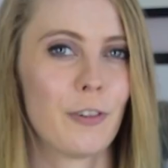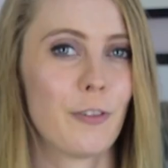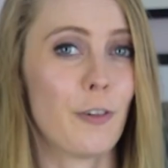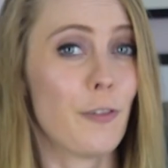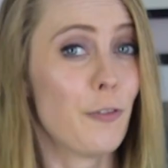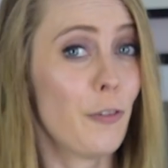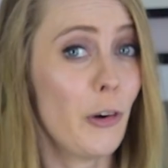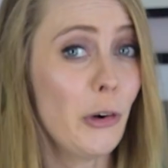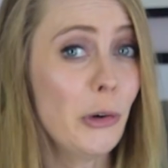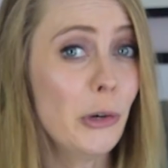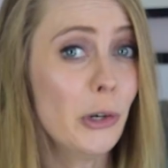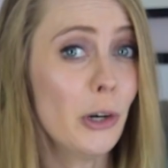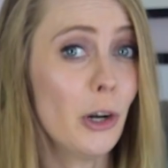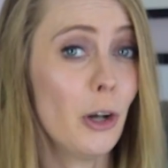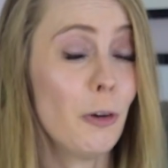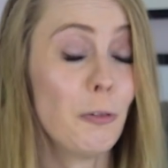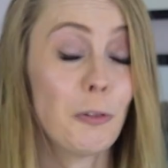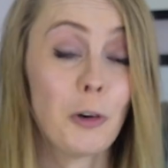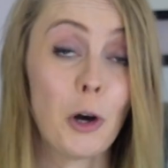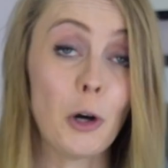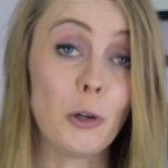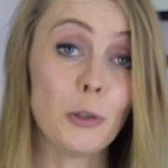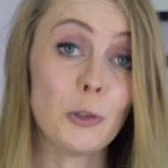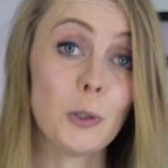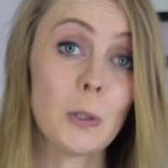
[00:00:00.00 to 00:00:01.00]
For fur, of
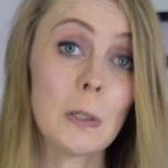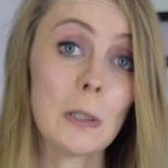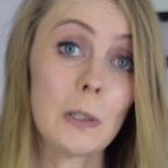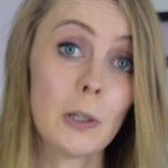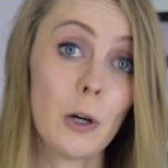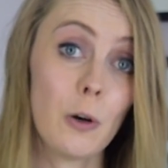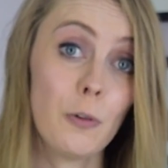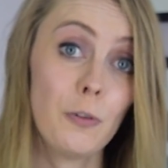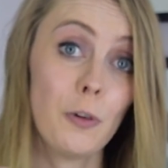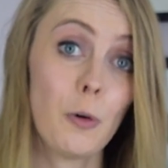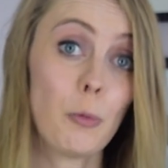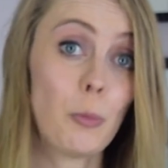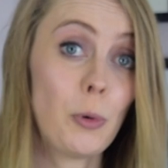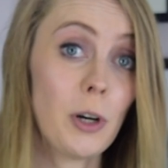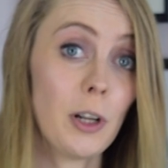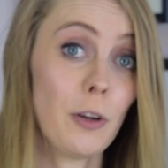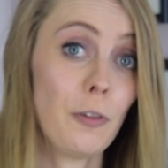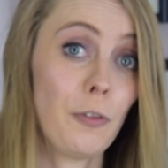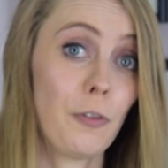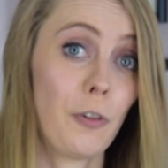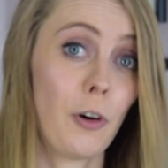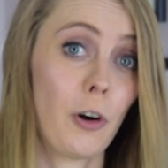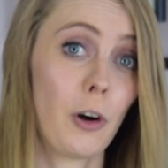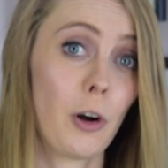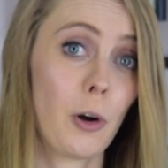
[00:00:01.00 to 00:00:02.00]
course you can go for real
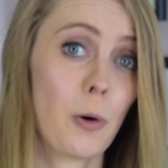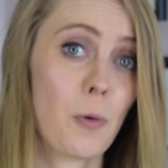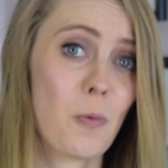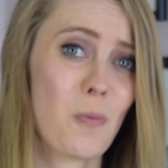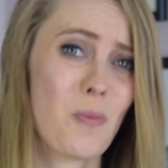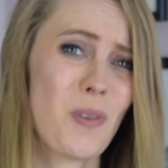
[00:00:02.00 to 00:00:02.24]
fur,